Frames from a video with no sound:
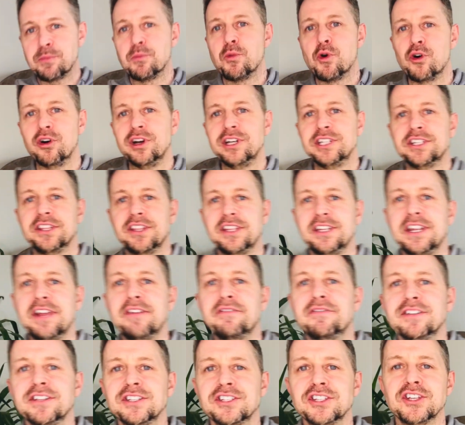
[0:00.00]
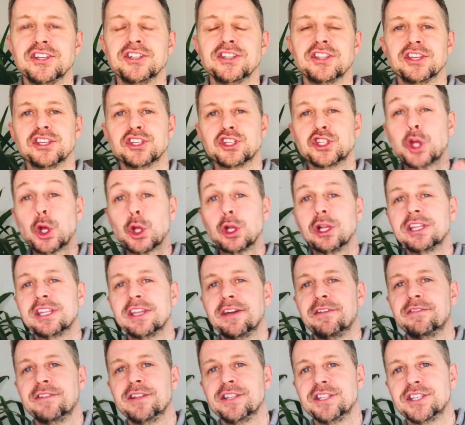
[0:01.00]
more into the differences, the subtle
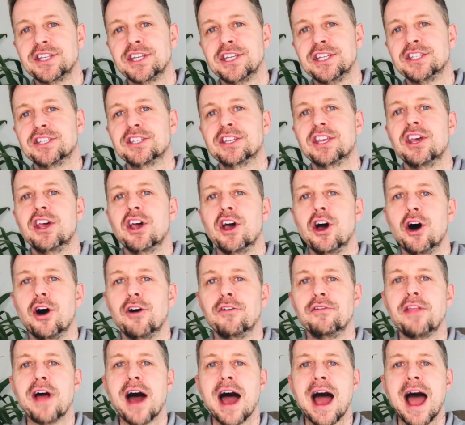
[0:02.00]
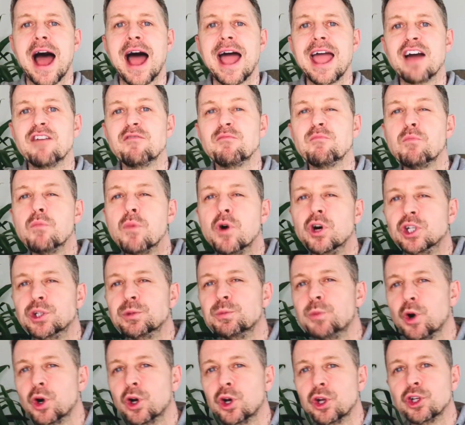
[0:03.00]
differences of that. I have much
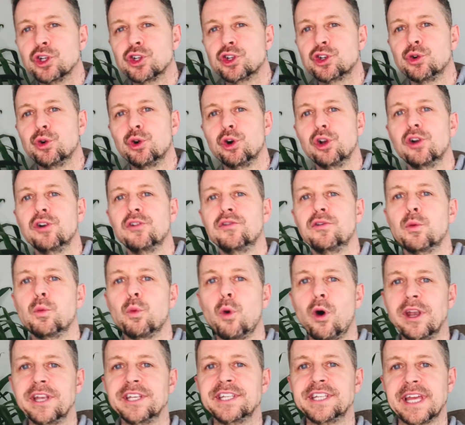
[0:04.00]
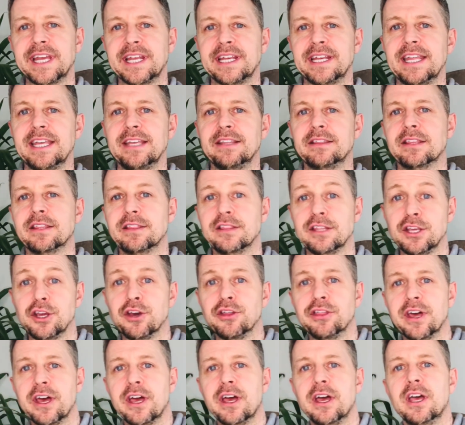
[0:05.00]
more control over one technique than the
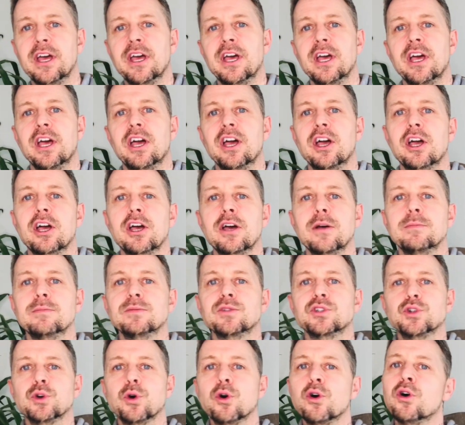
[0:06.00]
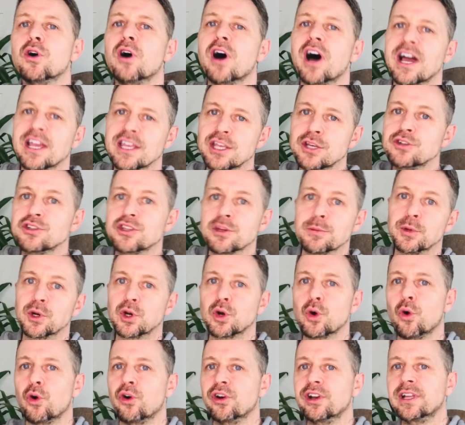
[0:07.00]
other, so I use them
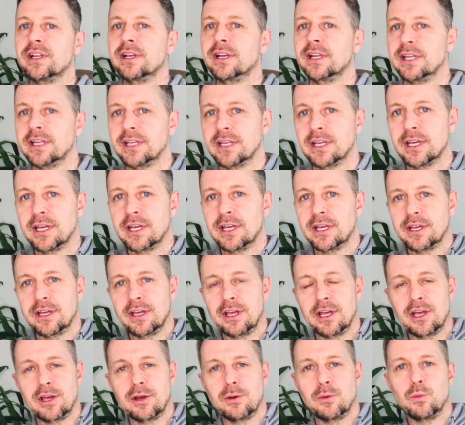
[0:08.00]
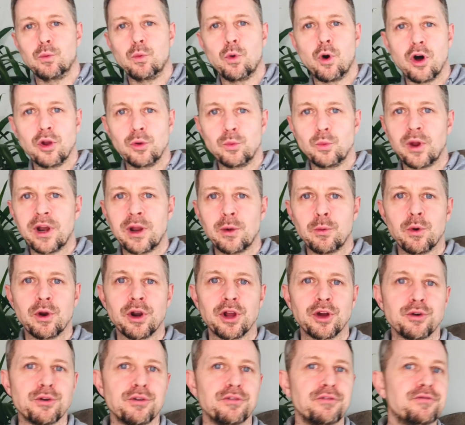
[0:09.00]
accordingly. One when I want
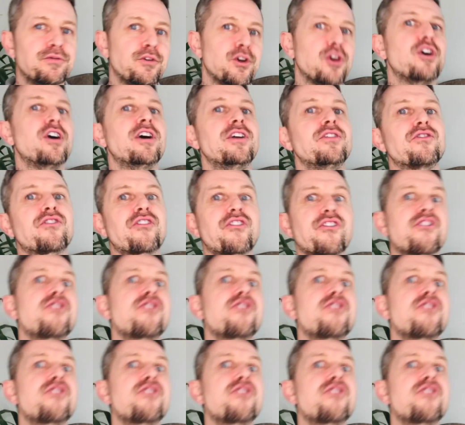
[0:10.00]
to go full on,